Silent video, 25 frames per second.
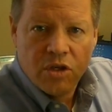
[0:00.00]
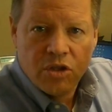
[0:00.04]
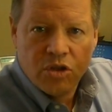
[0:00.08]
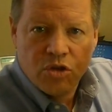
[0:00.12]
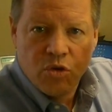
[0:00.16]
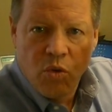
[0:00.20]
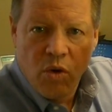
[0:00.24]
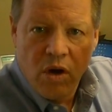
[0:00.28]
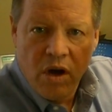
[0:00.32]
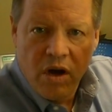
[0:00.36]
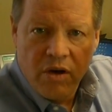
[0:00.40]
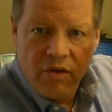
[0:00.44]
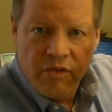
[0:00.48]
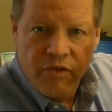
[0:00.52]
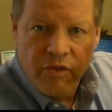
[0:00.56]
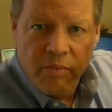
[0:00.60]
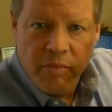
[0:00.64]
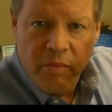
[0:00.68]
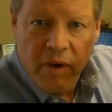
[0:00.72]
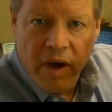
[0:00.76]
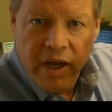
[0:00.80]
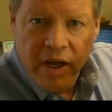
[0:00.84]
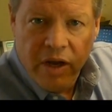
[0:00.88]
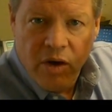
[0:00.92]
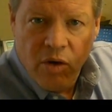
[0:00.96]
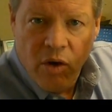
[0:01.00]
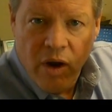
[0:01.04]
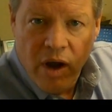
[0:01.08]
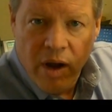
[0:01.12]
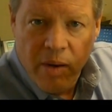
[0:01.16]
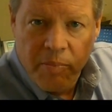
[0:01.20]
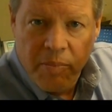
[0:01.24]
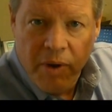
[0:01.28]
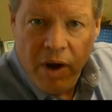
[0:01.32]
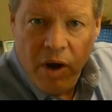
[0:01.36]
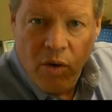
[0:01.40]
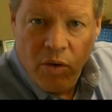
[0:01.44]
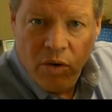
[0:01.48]
12
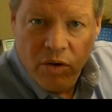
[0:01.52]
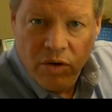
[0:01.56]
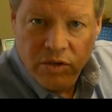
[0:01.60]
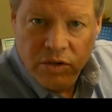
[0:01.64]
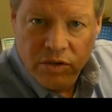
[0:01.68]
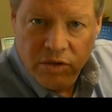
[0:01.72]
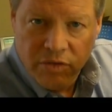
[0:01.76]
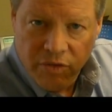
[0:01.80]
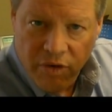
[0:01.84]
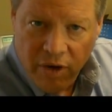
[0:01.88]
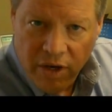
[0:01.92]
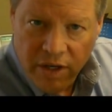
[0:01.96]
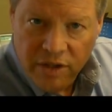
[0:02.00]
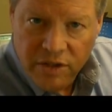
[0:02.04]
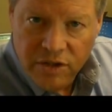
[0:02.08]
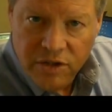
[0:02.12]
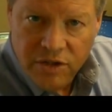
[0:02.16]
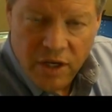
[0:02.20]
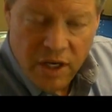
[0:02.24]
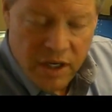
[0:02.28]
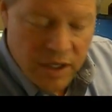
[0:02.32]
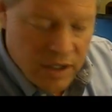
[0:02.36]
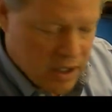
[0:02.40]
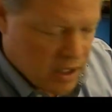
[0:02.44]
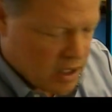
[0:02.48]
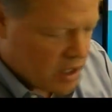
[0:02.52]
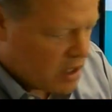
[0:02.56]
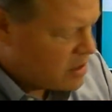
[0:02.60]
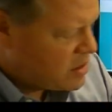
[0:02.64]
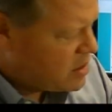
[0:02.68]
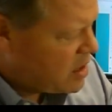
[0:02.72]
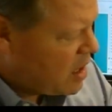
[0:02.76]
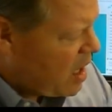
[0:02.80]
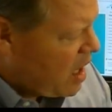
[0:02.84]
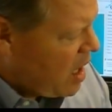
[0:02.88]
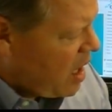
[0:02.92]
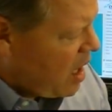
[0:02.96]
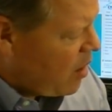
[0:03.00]
microamp hour device on
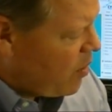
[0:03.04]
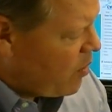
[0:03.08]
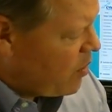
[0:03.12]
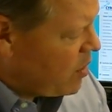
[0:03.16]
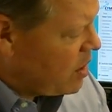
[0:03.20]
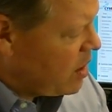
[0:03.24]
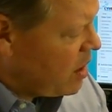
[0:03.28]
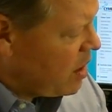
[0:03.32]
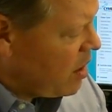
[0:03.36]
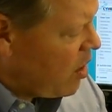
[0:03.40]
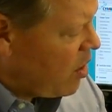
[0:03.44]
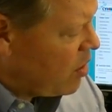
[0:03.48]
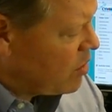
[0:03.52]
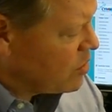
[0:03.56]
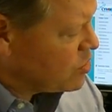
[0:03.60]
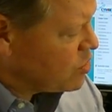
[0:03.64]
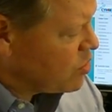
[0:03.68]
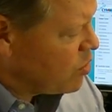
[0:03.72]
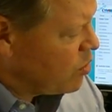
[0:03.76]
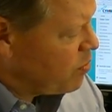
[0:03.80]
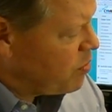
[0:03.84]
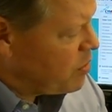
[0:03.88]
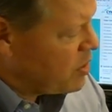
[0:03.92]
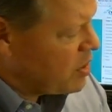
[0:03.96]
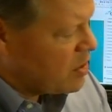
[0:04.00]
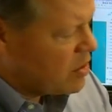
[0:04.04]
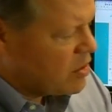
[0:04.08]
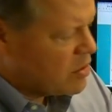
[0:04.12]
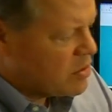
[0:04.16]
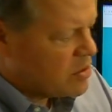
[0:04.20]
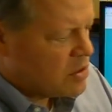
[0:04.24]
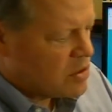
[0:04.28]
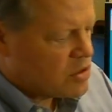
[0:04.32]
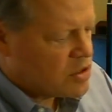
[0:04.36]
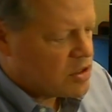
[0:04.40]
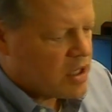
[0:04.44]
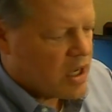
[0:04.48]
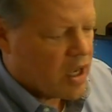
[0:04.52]
it. We also build
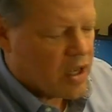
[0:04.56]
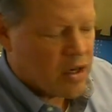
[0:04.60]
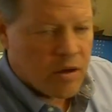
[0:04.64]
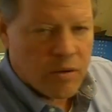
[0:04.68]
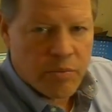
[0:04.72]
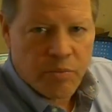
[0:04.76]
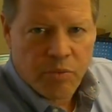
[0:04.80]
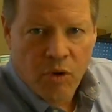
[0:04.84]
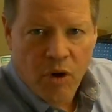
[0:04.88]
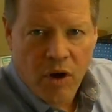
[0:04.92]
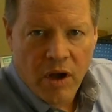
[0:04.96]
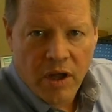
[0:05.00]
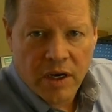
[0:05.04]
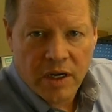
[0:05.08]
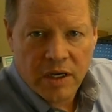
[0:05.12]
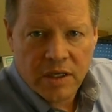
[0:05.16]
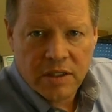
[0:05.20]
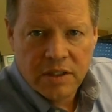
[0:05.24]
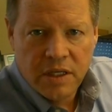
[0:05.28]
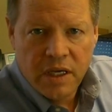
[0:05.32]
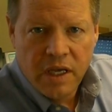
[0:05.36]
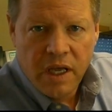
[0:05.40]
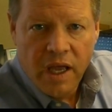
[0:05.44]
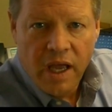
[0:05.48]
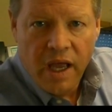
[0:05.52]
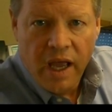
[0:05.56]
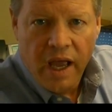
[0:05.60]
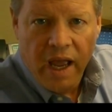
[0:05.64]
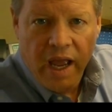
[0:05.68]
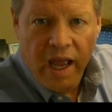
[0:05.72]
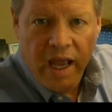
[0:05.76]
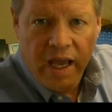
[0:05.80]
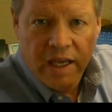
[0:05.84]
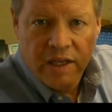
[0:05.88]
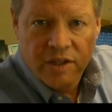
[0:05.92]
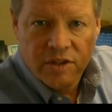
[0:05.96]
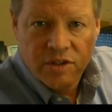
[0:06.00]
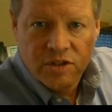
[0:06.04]
a standard product
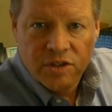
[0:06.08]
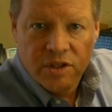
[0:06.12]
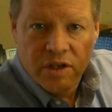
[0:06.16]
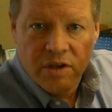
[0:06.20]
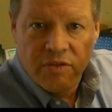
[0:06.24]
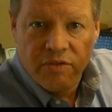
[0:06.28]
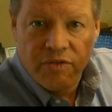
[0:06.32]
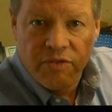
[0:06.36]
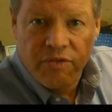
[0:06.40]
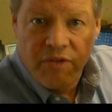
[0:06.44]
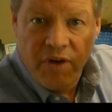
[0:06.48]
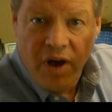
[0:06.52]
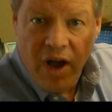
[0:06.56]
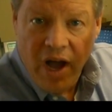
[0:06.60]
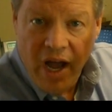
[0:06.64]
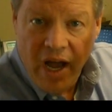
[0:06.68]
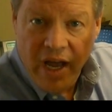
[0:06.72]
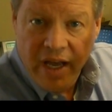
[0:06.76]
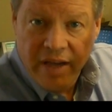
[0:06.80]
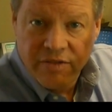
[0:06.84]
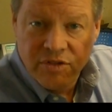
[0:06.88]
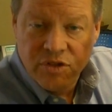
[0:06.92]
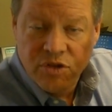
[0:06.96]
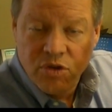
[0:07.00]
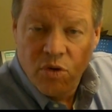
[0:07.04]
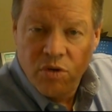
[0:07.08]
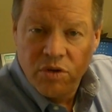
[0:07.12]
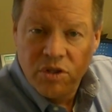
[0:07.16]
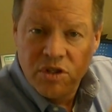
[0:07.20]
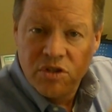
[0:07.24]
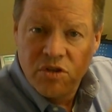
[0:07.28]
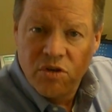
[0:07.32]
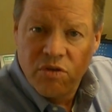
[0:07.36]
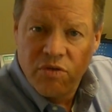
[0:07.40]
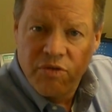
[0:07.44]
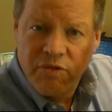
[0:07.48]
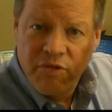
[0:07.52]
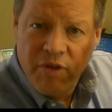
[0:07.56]
as 5. So
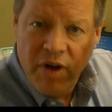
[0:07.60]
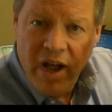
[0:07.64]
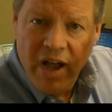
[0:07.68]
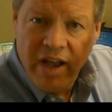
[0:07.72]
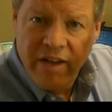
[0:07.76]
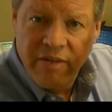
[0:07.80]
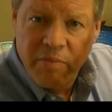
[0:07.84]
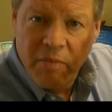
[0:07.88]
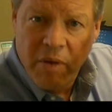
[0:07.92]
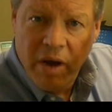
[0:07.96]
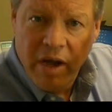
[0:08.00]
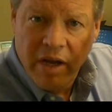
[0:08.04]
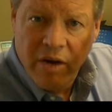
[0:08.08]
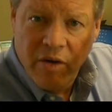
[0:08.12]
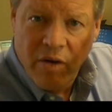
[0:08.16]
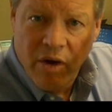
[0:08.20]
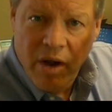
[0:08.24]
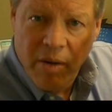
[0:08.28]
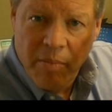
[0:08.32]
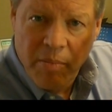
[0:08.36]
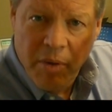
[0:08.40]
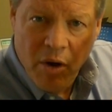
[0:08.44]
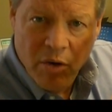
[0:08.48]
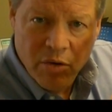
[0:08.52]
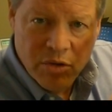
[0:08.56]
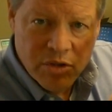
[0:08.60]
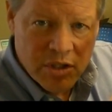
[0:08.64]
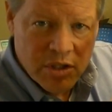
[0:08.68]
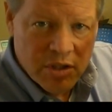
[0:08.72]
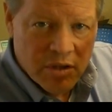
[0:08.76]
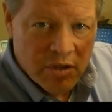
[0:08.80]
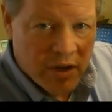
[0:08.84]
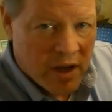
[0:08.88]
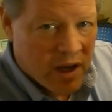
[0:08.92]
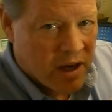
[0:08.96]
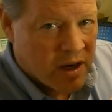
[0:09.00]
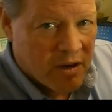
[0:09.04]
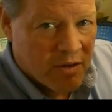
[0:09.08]
these are 5 microamp hour. You see
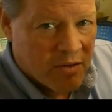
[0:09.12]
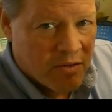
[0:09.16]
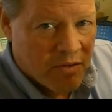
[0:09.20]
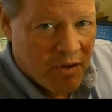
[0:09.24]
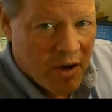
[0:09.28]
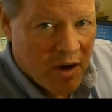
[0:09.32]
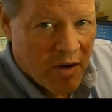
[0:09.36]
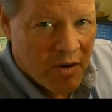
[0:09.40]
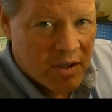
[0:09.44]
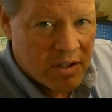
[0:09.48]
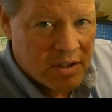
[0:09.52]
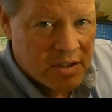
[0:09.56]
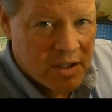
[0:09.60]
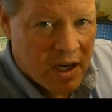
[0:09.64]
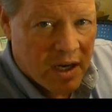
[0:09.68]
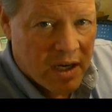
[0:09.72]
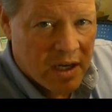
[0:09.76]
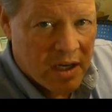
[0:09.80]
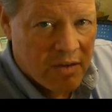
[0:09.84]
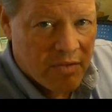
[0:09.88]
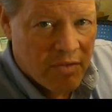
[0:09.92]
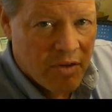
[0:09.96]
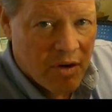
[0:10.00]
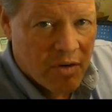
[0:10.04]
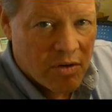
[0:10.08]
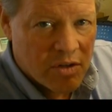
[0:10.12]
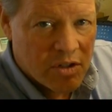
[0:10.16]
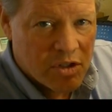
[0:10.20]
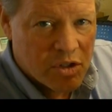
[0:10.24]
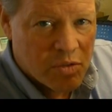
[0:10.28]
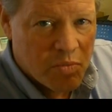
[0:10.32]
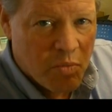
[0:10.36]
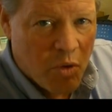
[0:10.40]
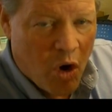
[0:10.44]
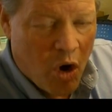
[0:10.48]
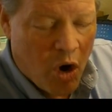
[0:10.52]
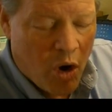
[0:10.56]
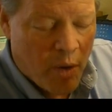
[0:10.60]
they're getting very tiny, very
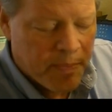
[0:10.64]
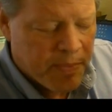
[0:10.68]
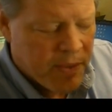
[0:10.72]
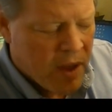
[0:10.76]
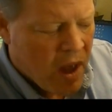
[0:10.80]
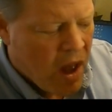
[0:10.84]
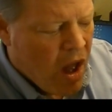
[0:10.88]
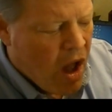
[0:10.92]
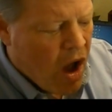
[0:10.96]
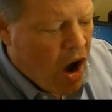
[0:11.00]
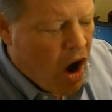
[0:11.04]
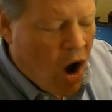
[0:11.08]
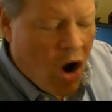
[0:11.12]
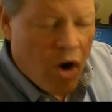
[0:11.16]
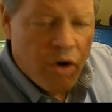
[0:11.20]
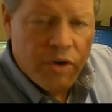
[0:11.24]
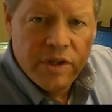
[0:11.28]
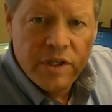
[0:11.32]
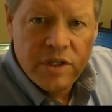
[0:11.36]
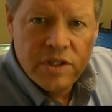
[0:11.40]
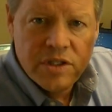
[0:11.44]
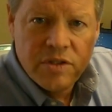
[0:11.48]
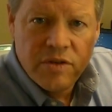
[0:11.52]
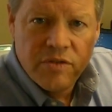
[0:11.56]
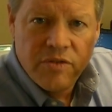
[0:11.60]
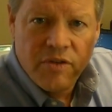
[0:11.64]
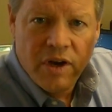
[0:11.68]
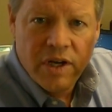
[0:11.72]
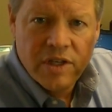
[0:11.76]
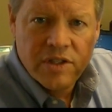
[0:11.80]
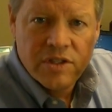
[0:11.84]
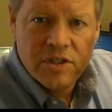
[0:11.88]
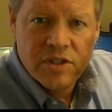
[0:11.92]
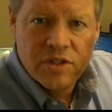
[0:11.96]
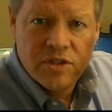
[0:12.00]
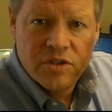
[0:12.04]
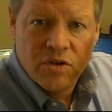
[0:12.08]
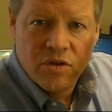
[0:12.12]
small. All of these
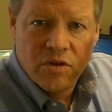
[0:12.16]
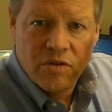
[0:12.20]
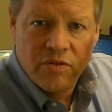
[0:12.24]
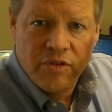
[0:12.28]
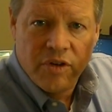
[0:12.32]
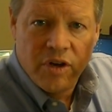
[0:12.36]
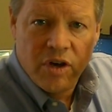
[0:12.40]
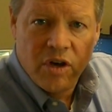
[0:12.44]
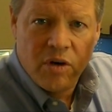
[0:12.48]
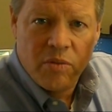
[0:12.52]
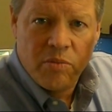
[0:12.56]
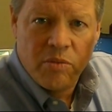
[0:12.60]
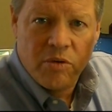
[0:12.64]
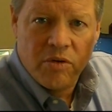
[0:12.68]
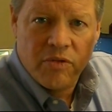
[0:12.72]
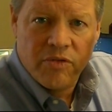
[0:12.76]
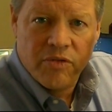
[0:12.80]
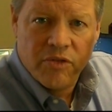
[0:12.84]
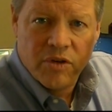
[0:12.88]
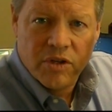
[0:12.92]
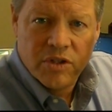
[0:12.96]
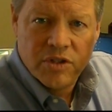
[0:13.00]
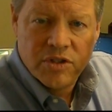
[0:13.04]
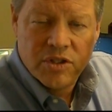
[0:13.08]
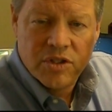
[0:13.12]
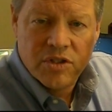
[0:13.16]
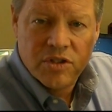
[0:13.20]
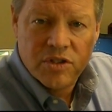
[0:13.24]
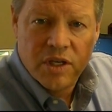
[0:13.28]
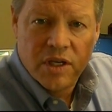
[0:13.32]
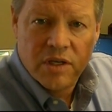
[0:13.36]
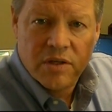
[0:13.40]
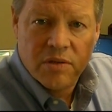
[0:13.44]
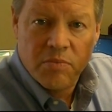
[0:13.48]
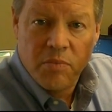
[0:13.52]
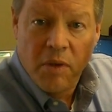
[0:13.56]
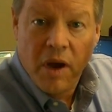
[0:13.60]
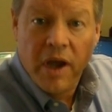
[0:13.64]
devices are available, for instance,
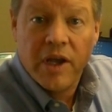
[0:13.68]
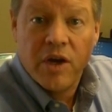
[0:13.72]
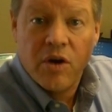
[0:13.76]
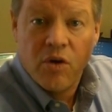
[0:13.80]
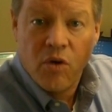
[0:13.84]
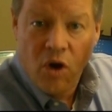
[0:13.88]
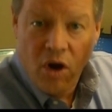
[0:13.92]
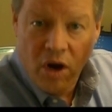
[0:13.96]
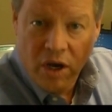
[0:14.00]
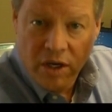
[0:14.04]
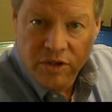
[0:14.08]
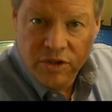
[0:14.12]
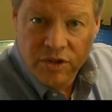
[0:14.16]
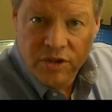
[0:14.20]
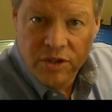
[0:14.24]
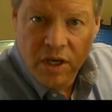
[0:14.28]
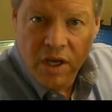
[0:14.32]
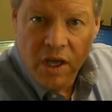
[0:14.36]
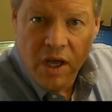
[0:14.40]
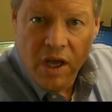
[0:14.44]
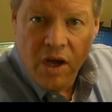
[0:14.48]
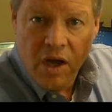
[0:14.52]
at Micross